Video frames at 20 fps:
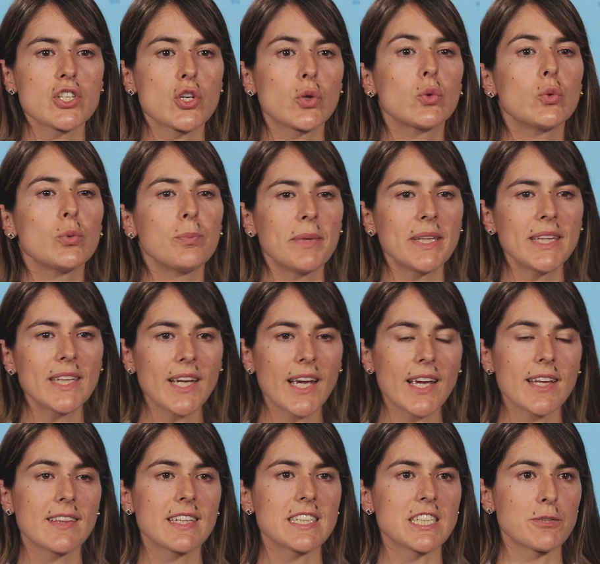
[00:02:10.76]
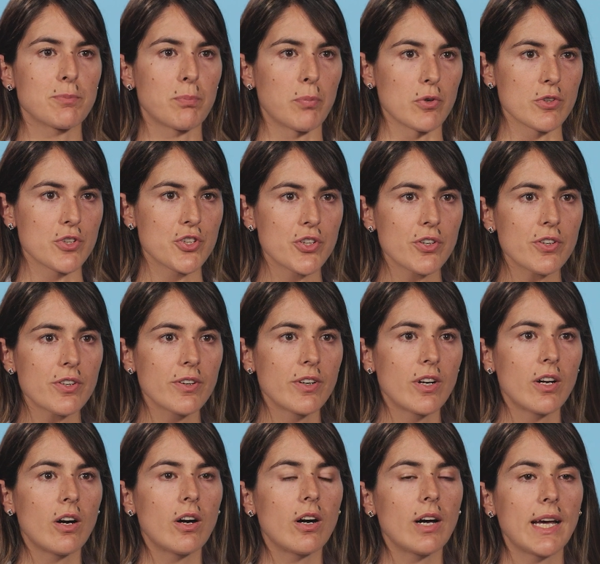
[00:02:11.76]
So to mitigate the exposure
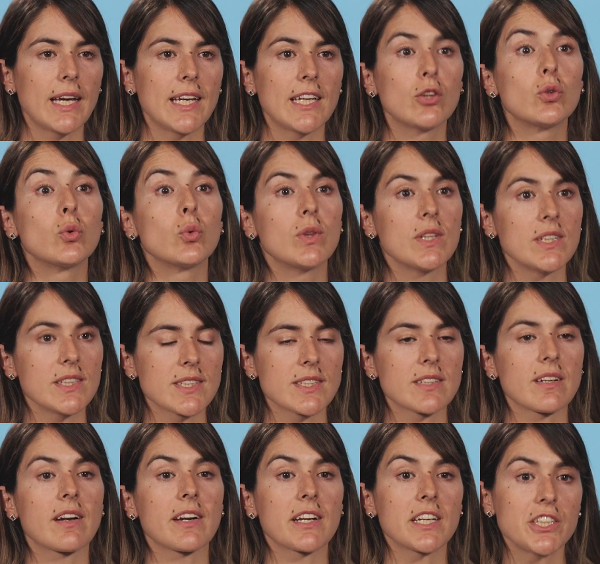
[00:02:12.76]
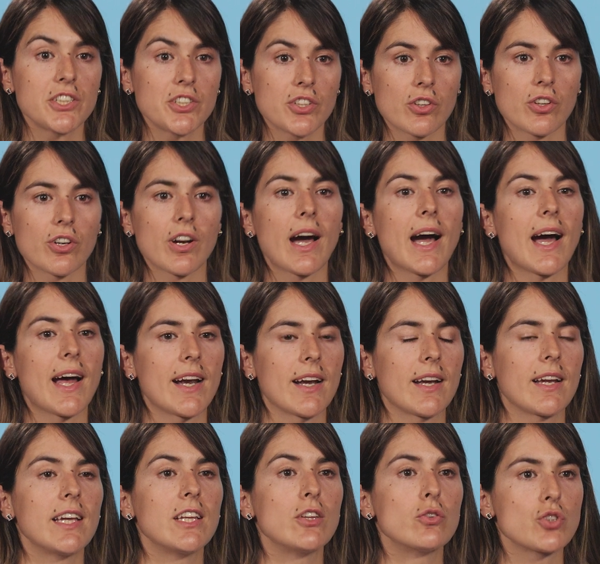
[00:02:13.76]
to this region
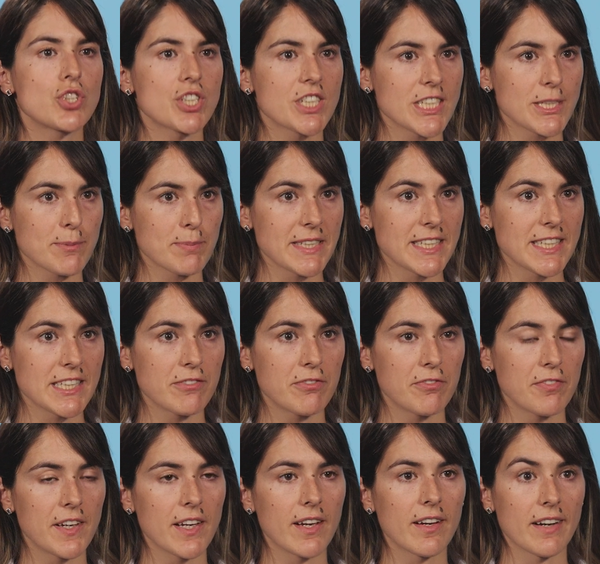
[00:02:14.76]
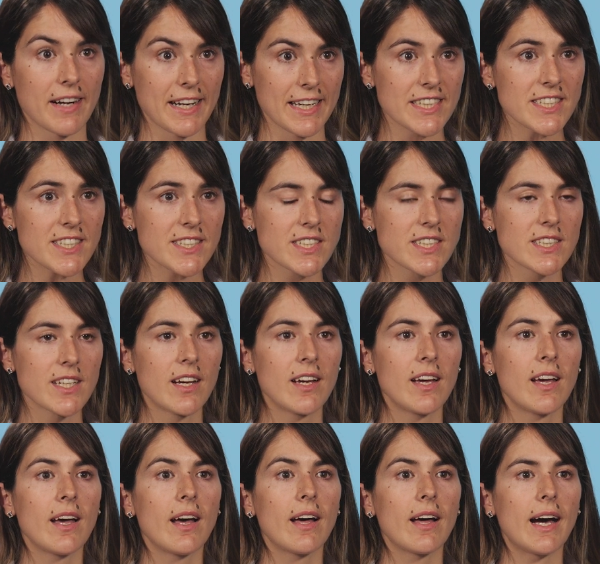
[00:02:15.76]
and industry-specific risks,
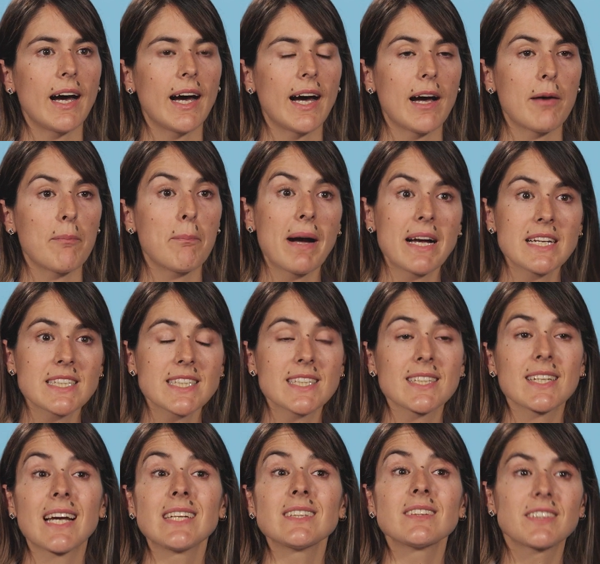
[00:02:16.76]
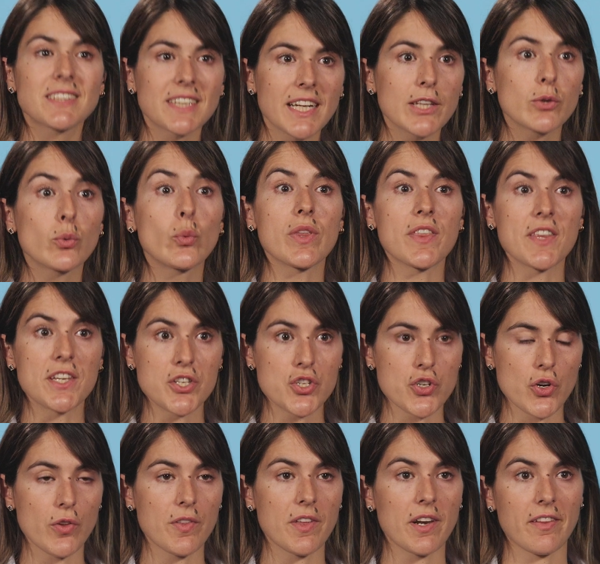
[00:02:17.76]
banks can trade with
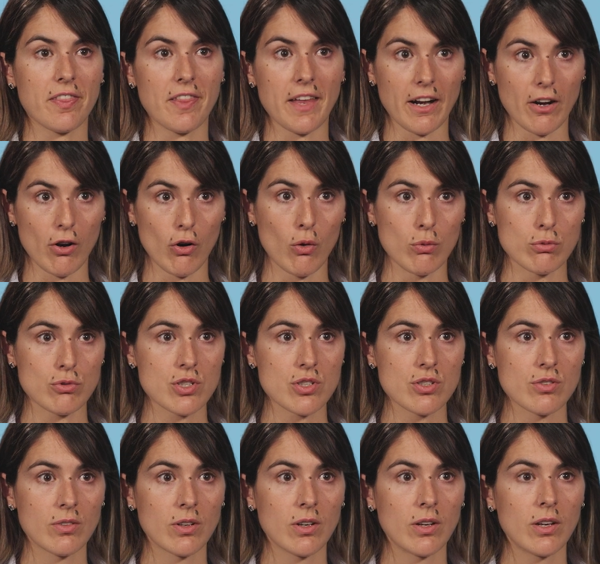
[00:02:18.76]
each other their loans.